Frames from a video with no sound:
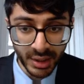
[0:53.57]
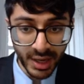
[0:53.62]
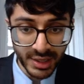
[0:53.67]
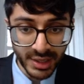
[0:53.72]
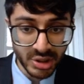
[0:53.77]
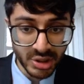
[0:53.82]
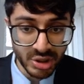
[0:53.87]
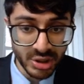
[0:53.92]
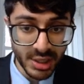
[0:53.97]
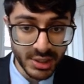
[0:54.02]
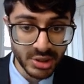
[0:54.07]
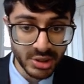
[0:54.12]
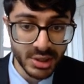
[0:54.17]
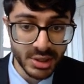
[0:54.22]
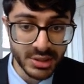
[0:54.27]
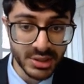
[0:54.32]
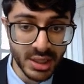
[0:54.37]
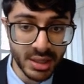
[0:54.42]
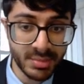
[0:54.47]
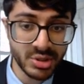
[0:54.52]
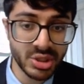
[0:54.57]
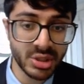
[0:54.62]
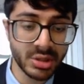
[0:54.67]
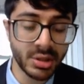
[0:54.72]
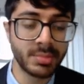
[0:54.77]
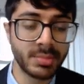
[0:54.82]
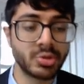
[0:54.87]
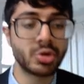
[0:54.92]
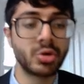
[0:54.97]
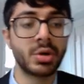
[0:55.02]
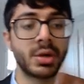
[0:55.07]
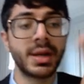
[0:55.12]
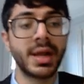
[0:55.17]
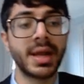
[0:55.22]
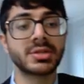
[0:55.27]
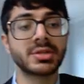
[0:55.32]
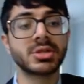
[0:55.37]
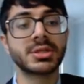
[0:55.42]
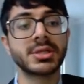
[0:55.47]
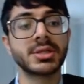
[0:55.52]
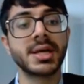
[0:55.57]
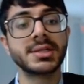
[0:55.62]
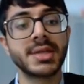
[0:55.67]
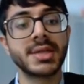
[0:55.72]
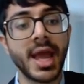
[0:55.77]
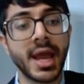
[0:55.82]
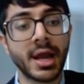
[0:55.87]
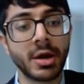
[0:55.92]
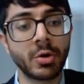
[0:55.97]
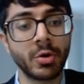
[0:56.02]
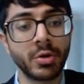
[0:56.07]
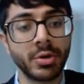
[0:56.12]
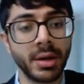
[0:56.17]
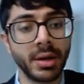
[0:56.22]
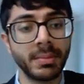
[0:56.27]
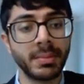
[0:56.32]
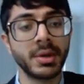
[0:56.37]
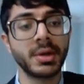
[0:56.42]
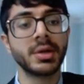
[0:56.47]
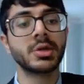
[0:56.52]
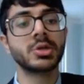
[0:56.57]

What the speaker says: you're going to exercise stress imaging them. So you're going to exercise echo them.